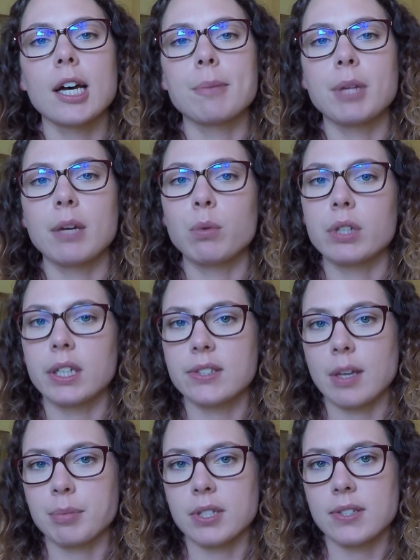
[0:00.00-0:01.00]
They wouldn't
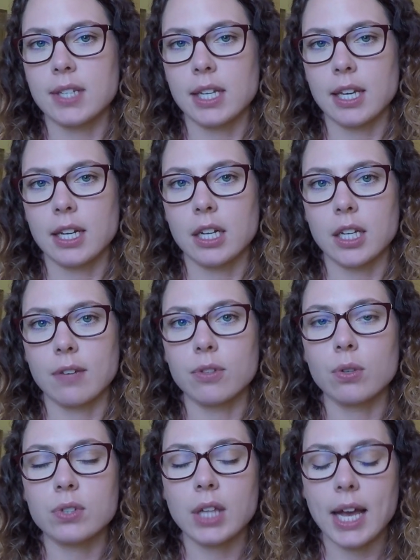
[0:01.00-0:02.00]
accept a C in any of
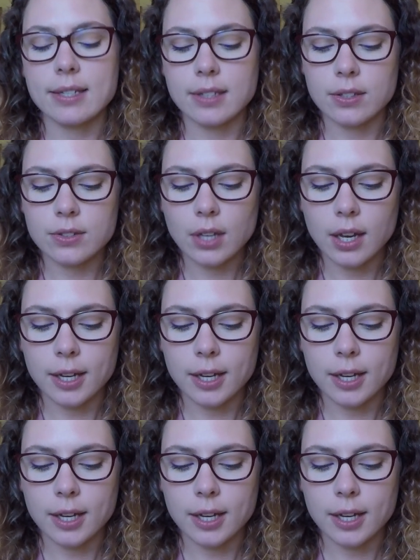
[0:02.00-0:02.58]
those classes.